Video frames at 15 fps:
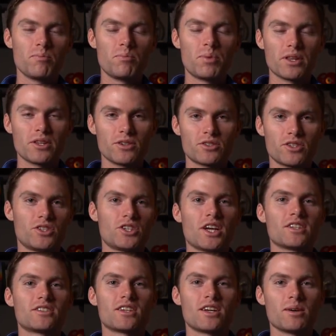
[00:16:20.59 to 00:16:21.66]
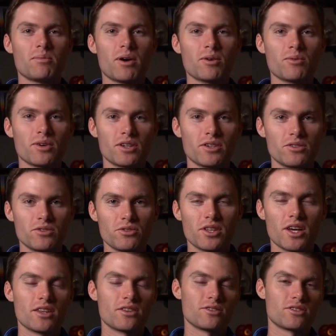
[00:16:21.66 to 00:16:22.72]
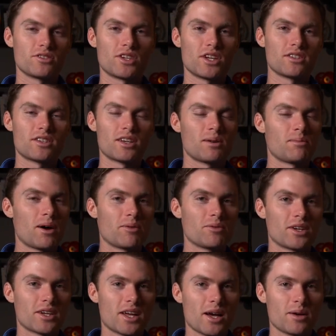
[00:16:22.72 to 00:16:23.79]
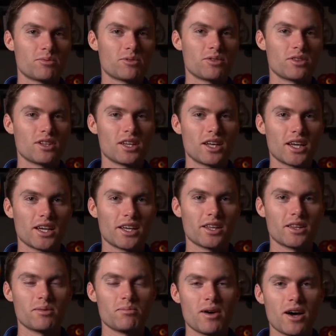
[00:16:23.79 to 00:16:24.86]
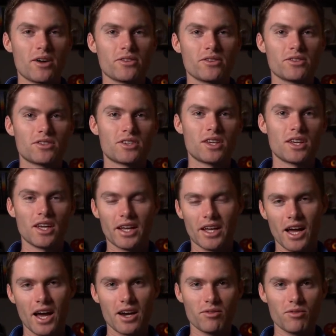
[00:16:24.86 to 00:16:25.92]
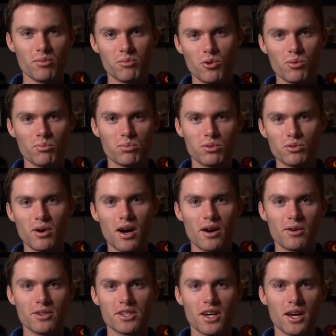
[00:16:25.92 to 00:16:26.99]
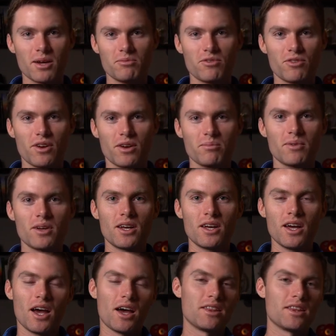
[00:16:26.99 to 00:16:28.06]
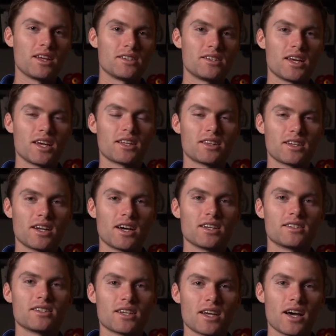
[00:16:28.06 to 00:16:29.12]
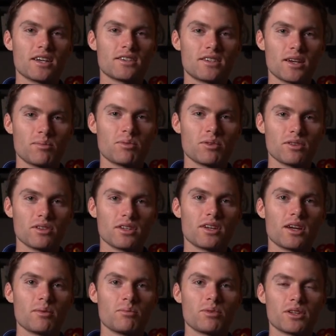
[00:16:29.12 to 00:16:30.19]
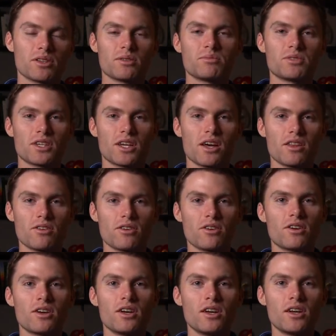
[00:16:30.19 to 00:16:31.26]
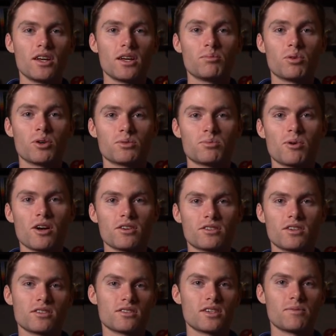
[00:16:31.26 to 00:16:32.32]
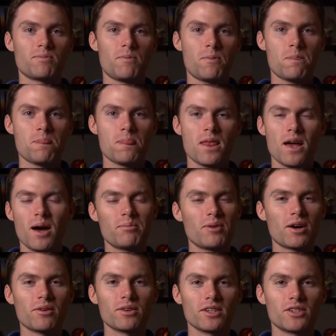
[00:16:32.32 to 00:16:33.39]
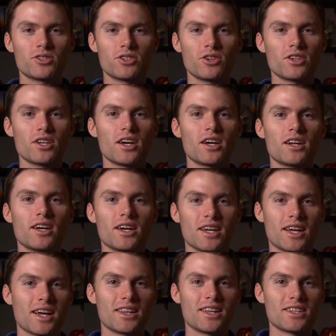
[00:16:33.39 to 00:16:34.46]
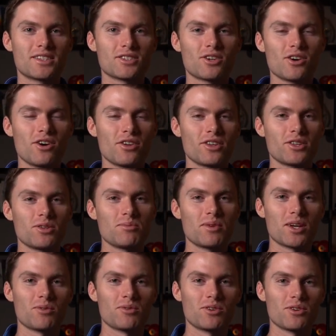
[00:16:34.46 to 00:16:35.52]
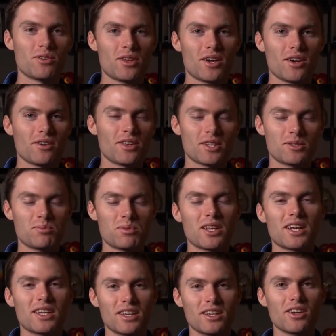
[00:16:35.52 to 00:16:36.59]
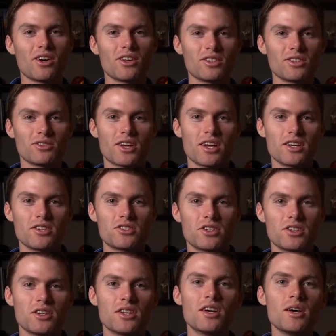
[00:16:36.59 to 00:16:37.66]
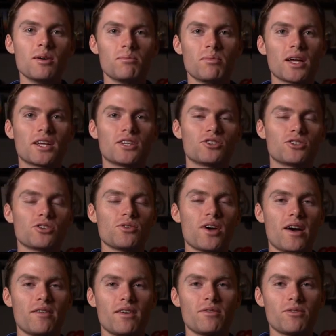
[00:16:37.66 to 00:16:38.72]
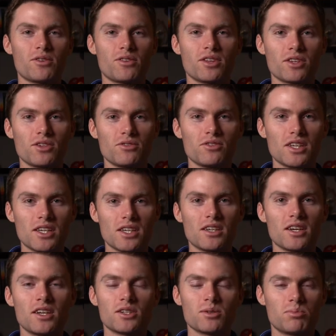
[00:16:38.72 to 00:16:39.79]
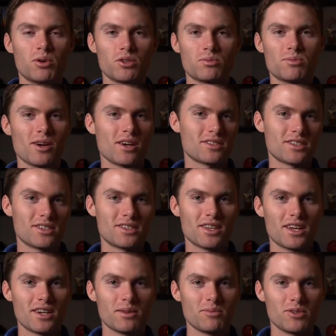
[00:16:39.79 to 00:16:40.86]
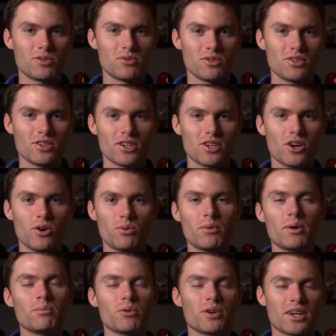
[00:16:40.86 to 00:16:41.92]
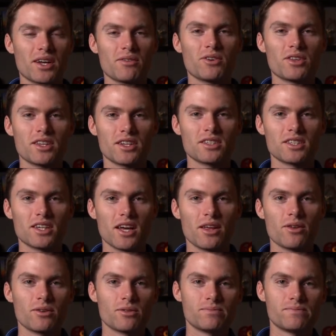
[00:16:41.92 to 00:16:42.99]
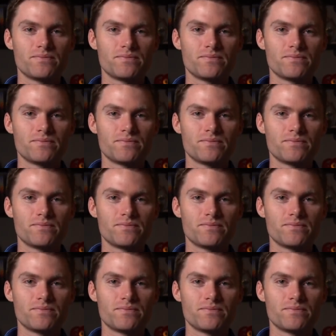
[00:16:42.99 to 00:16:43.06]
But there's a chance that I might want to do that. There's a chance that I might want to capture the lake and the mountains in kind of a more blue hour time frame, and then take the night sky separately and bring them together in post-processing. I'm not really sure yet. Again, that's a call that you make when you're there. That's planning on location, making sure you have everything you need to post-process that image when you get home and bring everything together.